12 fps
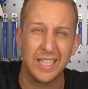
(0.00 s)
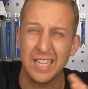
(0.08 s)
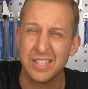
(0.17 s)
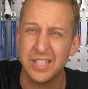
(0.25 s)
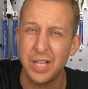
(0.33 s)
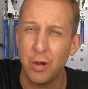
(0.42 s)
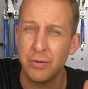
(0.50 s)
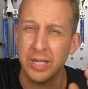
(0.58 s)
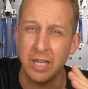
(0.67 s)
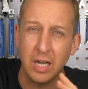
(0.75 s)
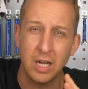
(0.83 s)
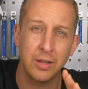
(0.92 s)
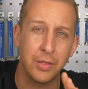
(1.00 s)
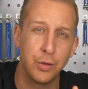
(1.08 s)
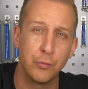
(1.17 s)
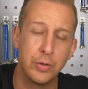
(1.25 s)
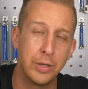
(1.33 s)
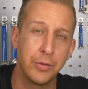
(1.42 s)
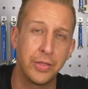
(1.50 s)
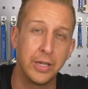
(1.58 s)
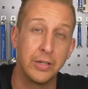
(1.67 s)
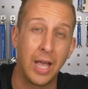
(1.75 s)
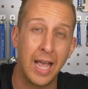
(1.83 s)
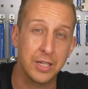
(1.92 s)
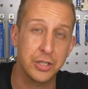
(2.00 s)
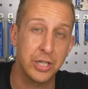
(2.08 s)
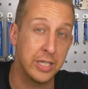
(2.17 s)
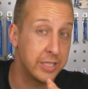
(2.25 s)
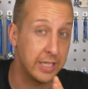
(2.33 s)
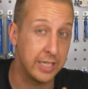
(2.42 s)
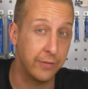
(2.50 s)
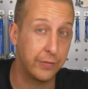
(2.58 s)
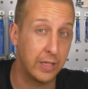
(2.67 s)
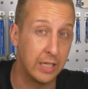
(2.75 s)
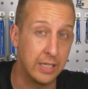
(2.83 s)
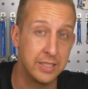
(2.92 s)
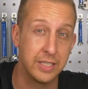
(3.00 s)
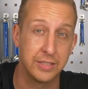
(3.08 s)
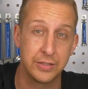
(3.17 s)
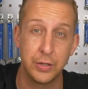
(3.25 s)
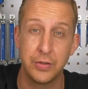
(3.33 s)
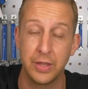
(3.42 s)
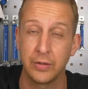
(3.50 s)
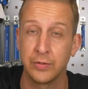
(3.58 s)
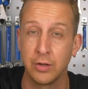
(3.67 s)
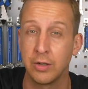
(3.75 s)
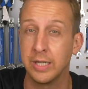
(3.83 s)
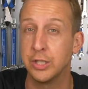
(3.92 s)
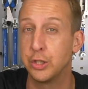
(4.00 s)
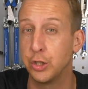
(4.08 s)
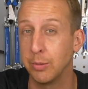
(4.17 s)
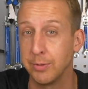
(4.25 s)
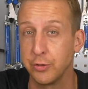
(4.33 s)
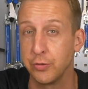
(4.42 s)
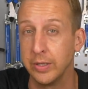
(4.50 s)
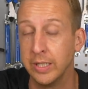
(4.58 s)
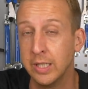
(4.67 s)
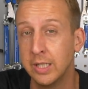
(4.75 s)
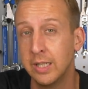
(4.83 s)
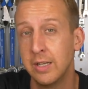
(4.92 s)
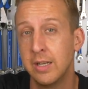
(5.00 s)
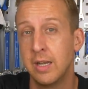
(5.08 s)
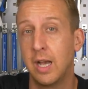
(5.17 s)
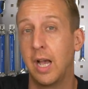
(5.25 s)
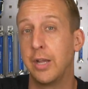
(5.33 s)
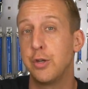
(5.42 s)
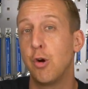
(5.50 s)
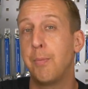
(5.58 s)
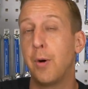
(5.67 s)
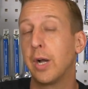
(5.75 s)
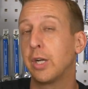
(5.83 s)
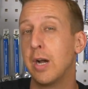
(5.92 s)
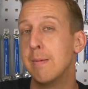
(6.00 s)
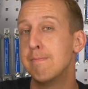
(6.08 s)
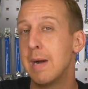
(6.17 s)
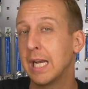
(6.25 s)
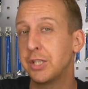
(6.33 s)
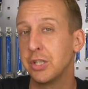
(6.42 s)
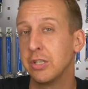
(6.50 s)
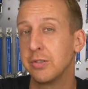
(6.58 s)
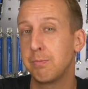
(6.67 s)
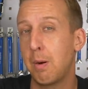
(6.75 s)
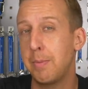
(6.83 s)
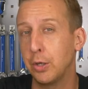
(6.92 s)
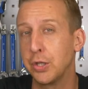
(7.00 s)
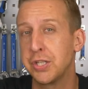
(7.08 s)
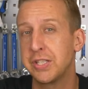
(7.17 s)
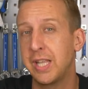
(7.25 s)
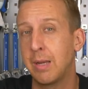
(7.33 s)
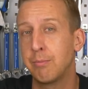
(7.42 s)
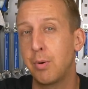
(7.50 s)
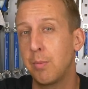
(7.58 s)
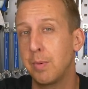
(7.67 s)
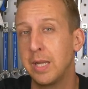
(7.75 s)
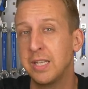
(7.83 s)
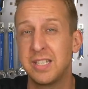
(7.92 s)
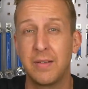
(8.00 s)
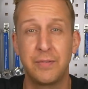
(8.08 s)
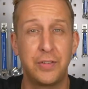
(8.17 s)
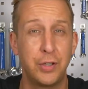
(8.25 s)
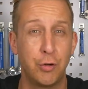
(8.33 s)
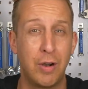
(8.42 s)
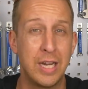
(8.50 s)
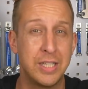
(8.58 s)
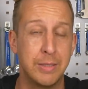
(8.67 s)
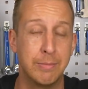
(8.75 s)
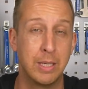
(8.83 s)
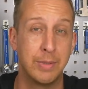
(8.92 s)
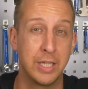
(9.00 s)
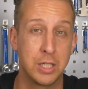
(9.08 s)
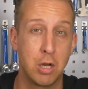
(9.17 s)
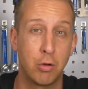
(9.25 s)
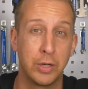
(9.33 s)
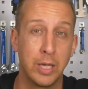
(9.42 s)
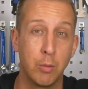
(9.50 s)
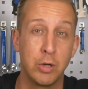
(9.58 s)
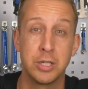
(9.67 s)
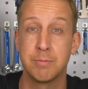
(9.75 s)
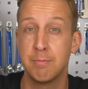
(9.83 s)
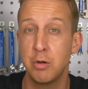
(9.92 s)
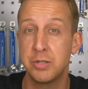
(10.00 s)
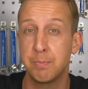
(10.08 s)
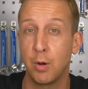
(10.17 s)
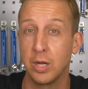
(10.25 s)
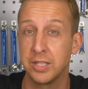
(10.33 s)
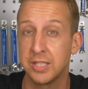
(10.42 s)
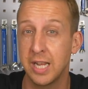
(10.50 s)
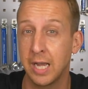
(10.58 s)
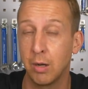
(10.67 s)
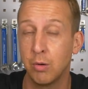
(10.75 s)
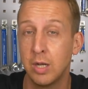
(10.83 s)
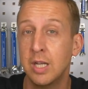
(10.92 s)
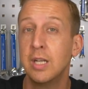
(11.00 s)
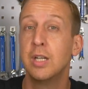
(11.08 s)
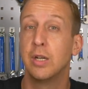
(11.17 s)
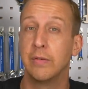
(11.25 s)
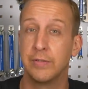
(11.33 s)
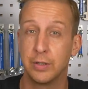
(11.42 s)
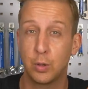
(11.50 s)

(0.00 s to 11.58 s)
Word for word: I guess the only other real thing that has changed significantly since 2009 is geometry. Uh, your bike, I imagine, has probably got a stem probably 70 or 80 millimeters long on it, whereas most bikes now of an